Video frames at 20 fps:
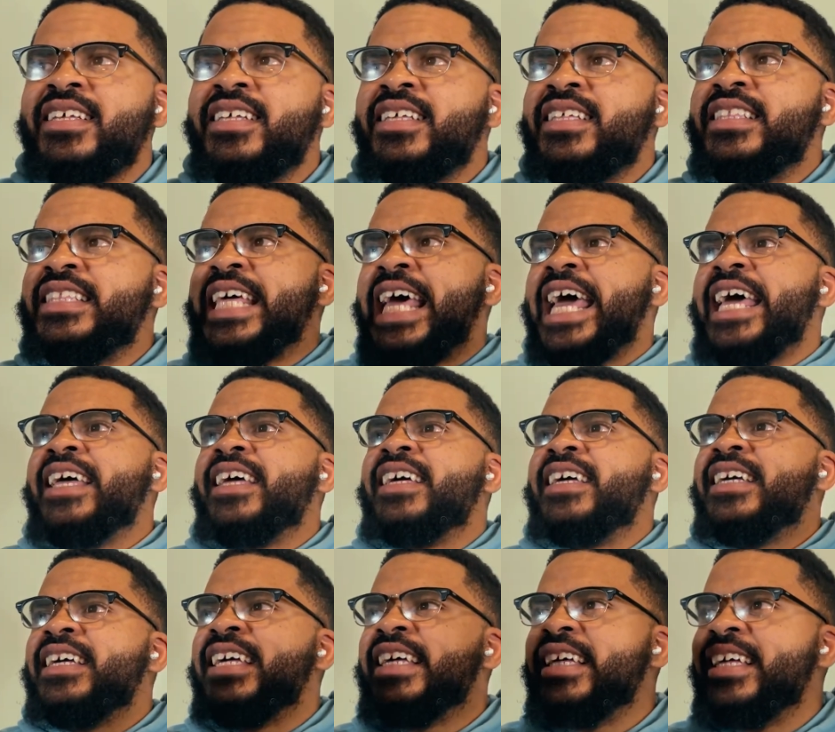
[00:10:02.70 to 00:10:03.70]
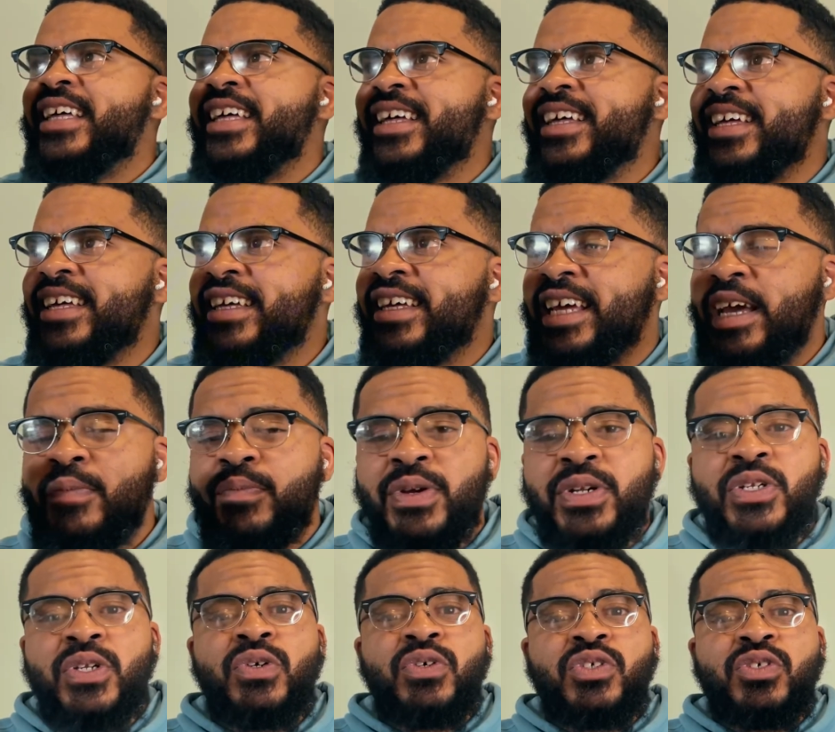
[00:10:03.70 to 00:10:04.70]
that can
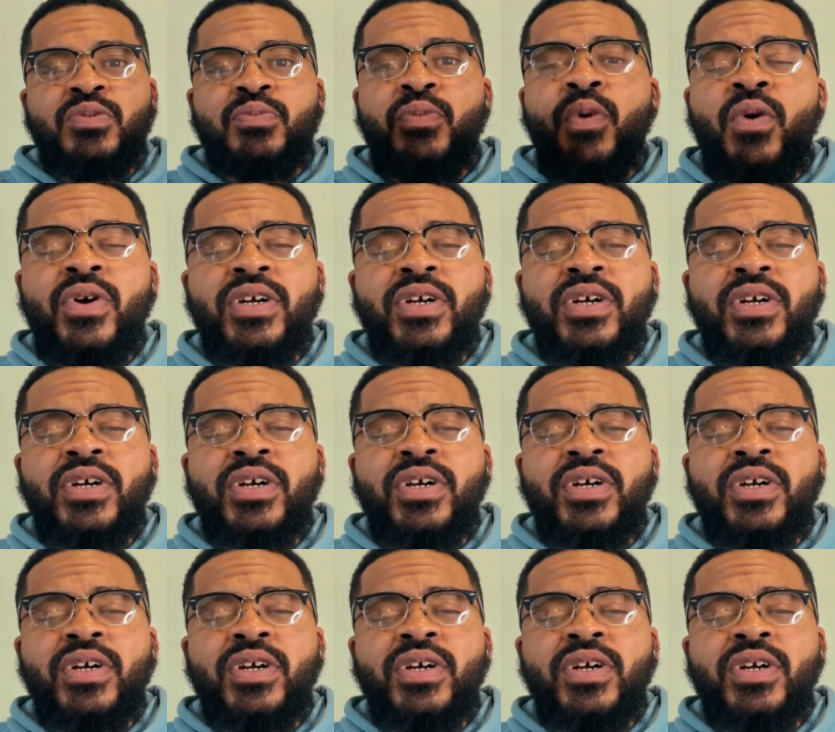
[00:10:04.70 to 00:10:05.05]
produce more